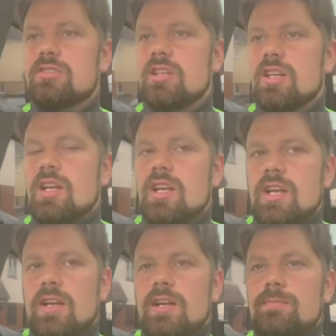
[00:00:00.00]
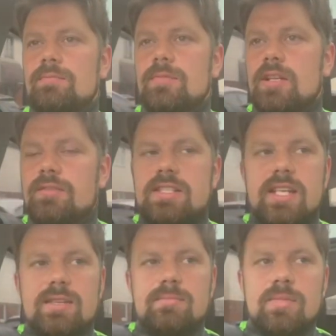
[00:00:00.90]
Another
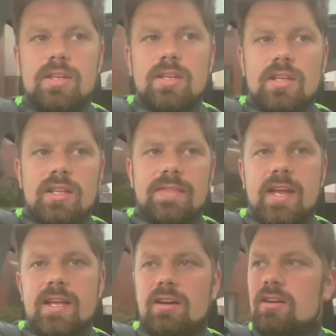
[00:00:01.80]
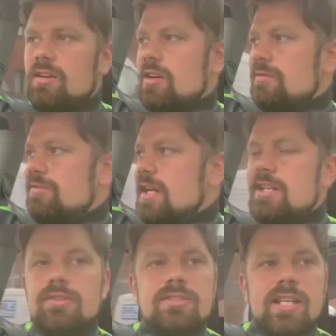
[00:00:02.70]
team, they are a fairly
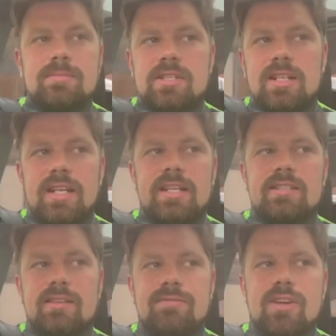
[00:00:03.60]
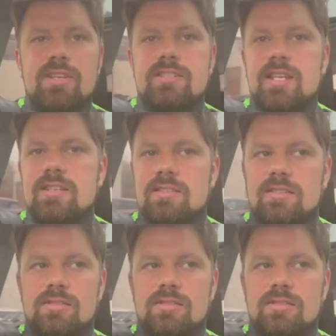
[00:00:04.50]
new team to the league. It's their first season.